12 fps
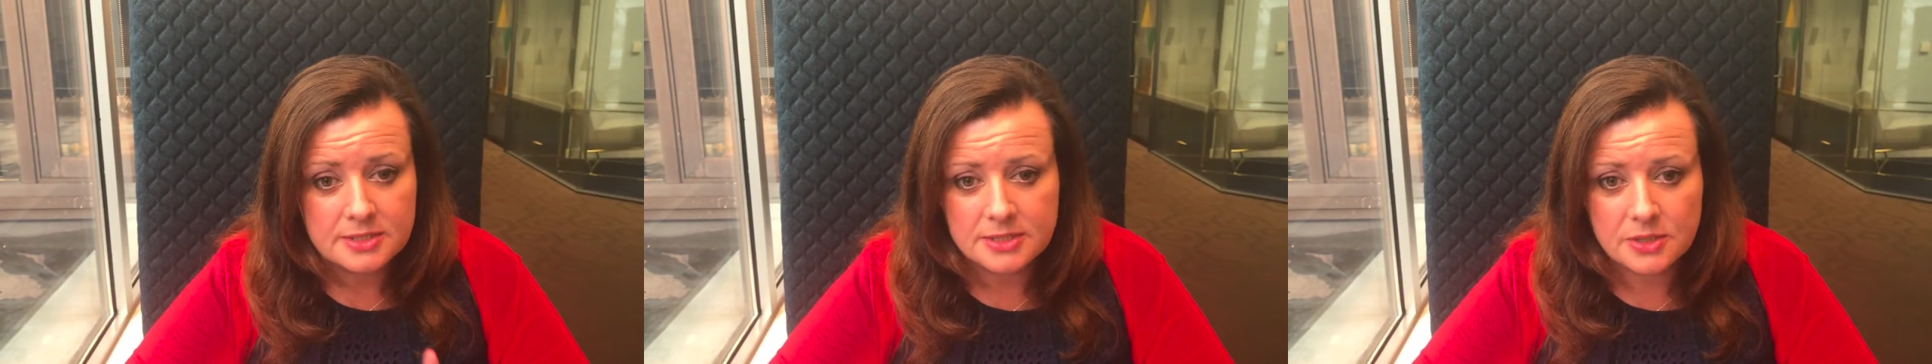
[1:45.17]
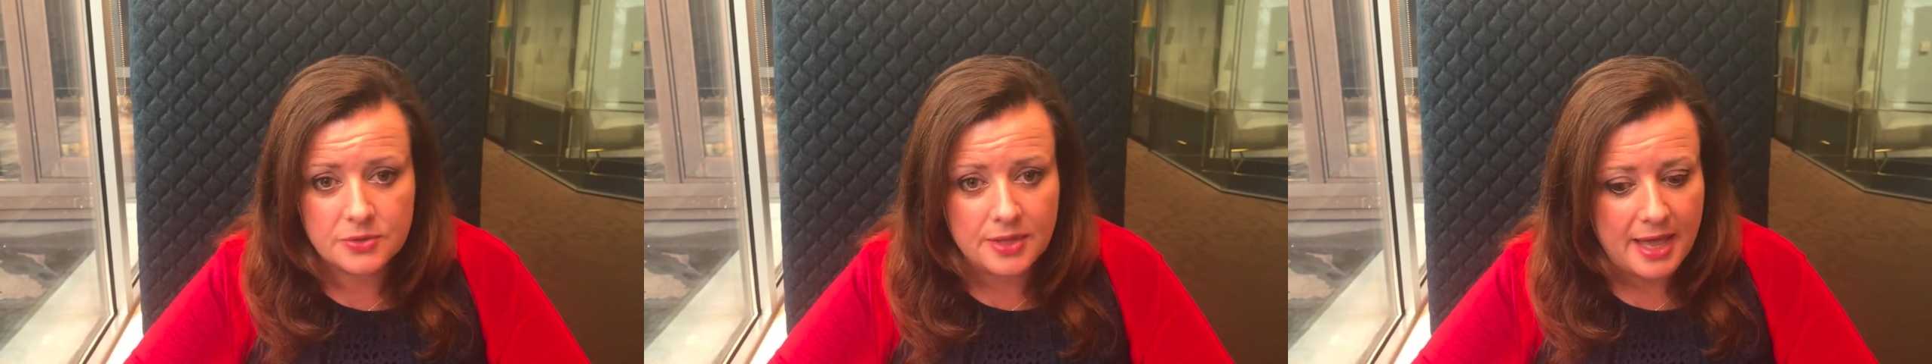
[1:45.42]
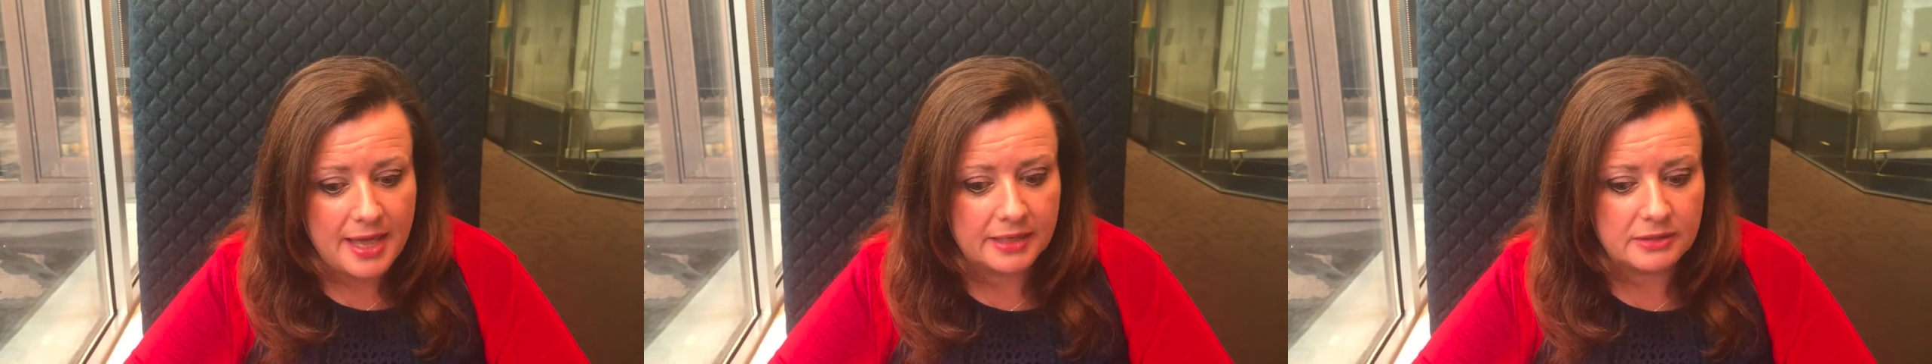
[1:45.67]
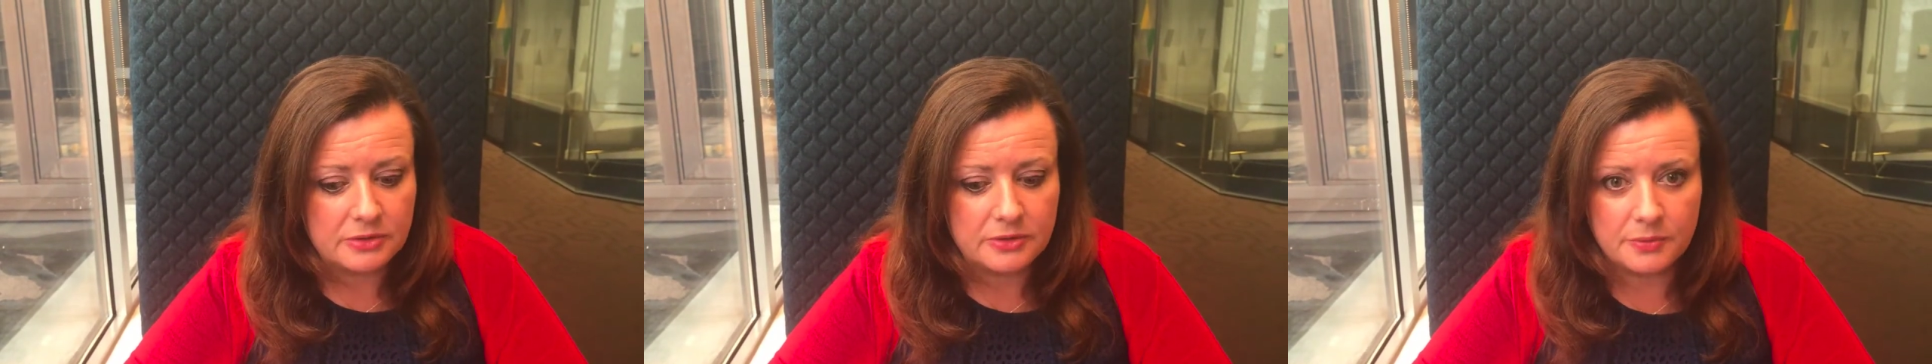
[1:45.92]
So that,
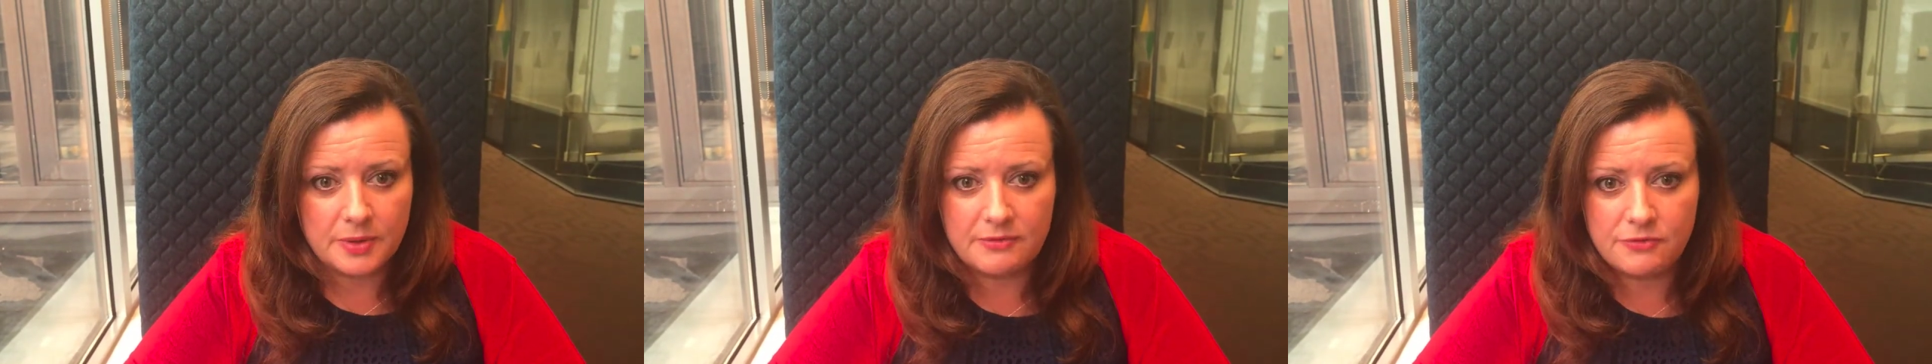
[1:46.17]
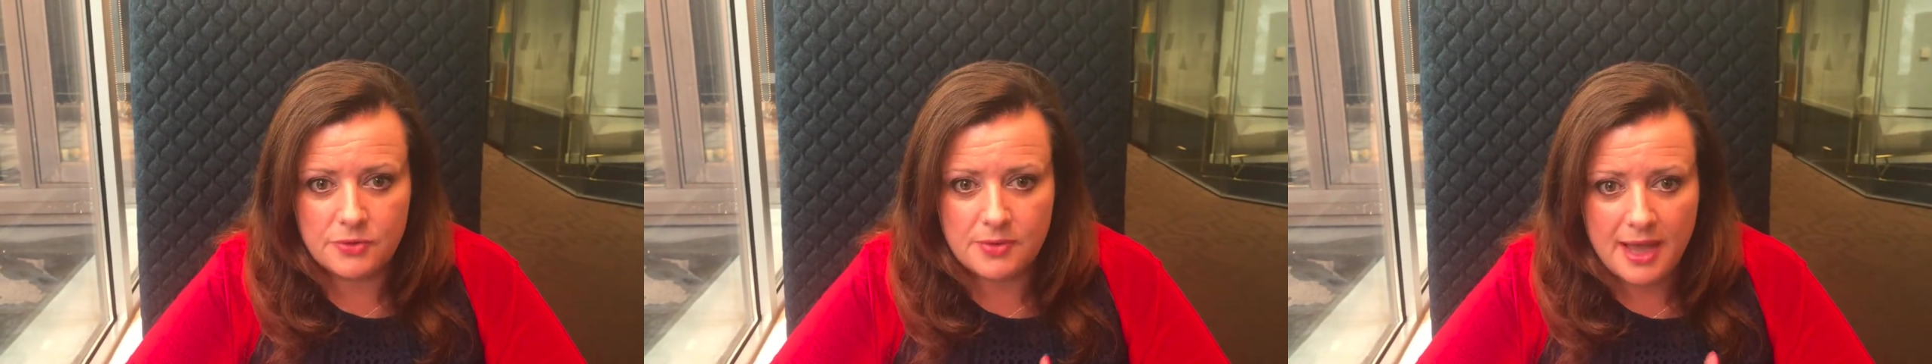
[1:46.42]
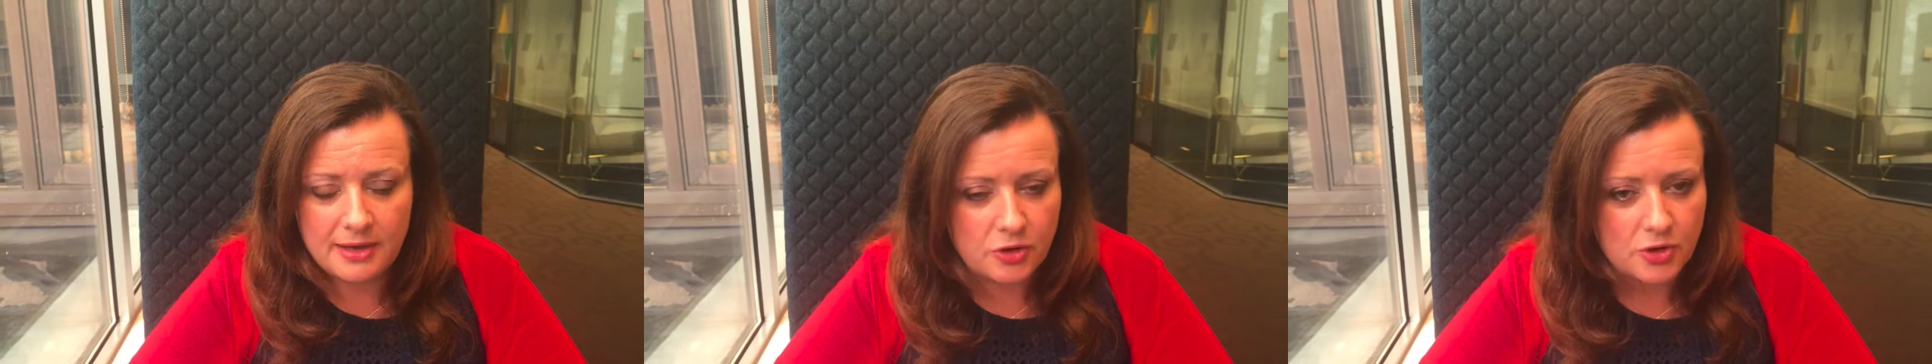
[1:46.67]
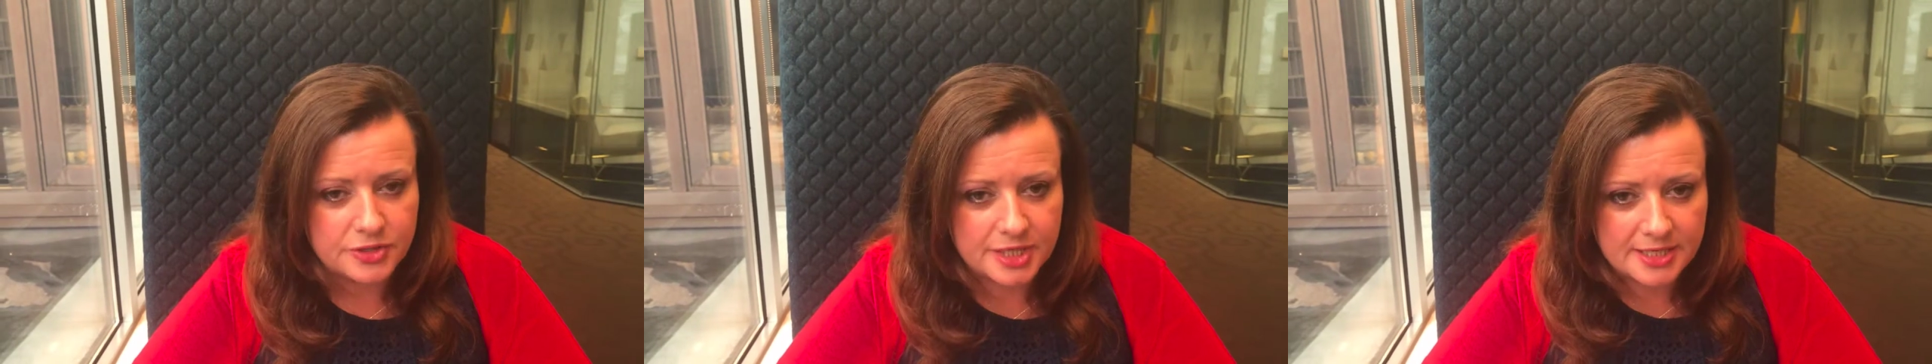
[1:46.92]
if you get
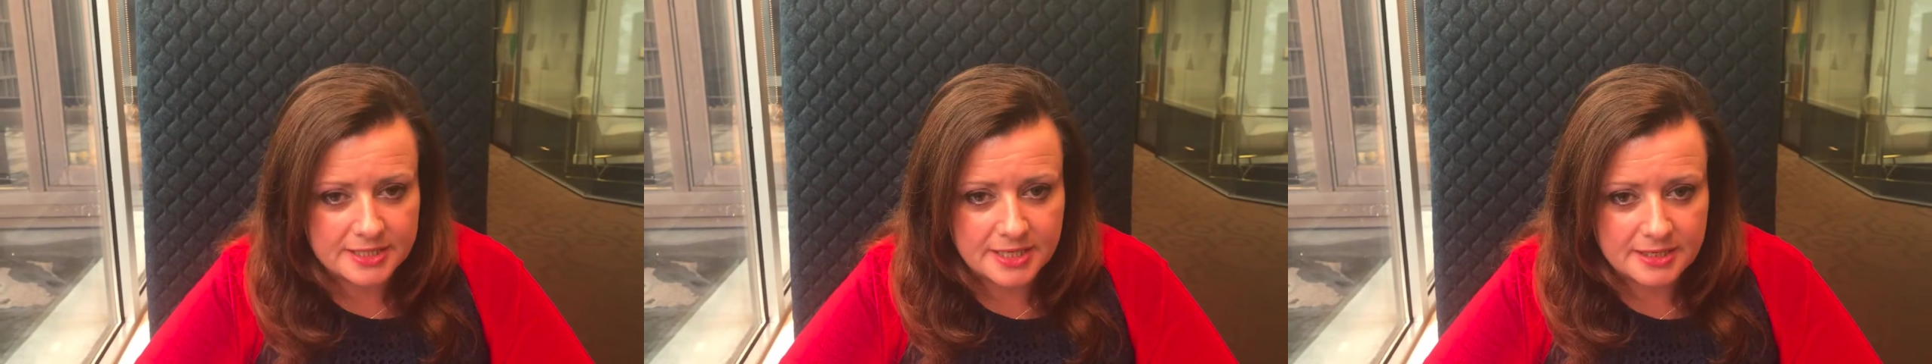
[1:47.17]
context